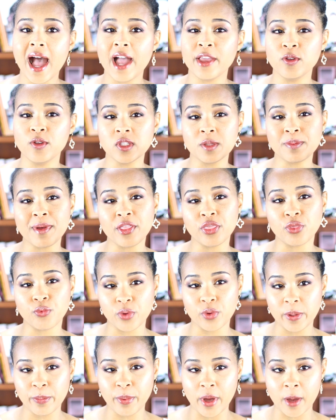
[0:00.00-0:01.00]
I used about
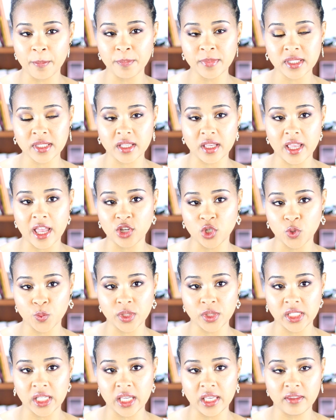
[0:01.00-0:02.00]
3 pumps, as you
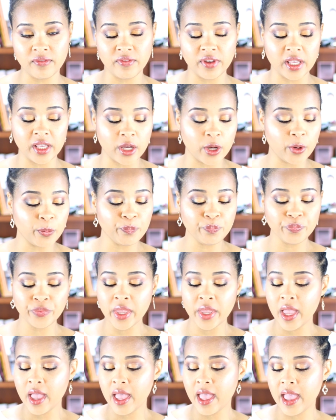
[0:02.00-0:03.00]
will see in the video.
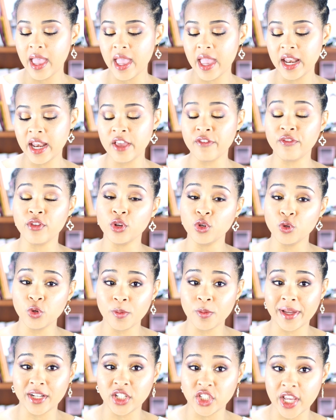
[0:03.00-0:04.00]
And if you're new
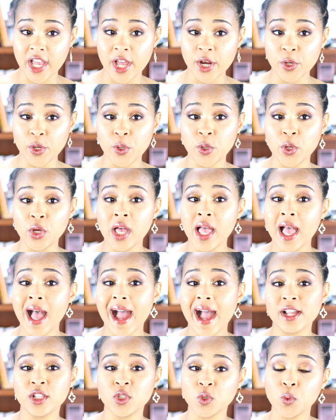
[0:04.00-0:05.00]
to my channel,
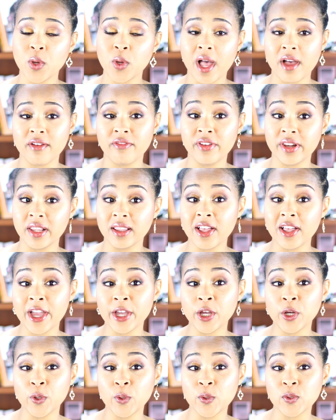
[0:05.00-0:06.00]
I do have
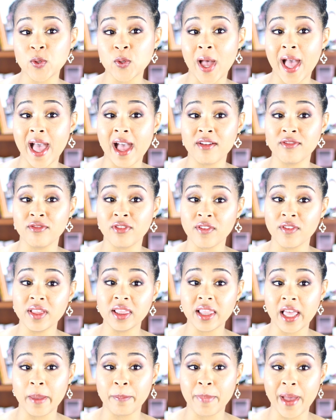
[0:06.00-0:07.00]
vitiligo, so I have very
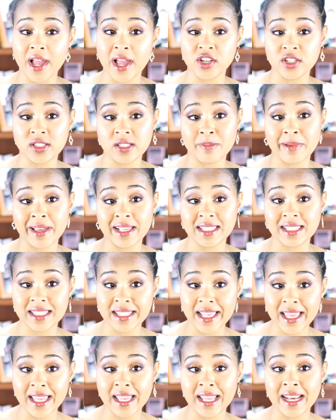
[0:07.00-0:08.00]
light patches in my
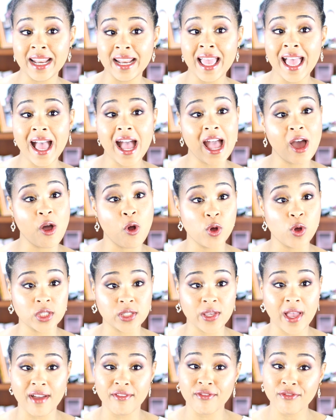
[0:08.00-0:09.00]
skin. I
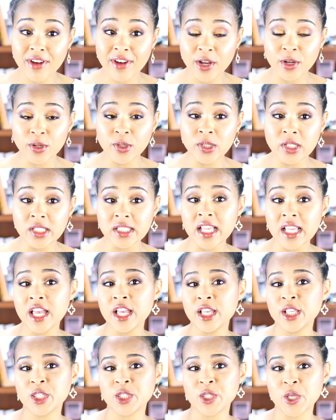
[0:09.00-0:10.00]
also have freckles,
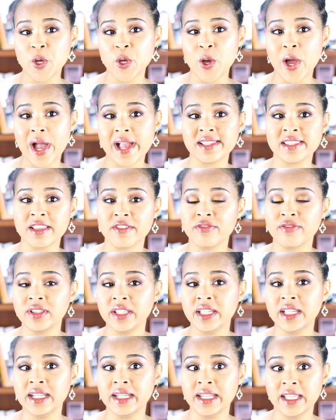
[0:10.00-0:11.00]
so I
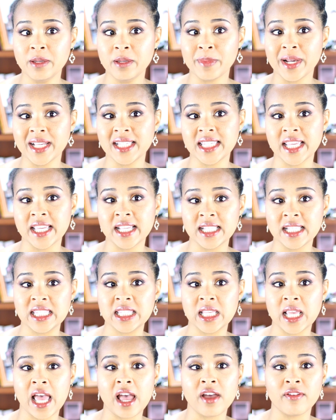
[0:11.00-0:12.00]
definitely need my skin
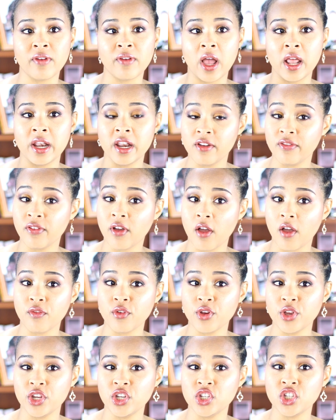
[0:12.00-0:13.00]
to have enough
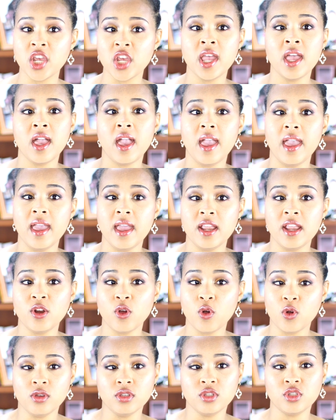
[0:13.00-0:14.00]
coverage and
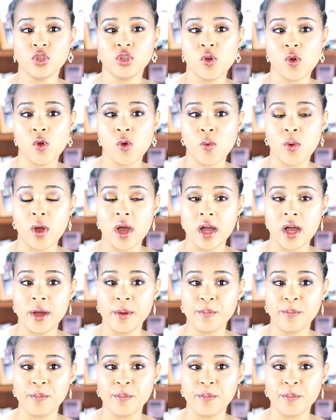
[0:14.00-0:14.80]
also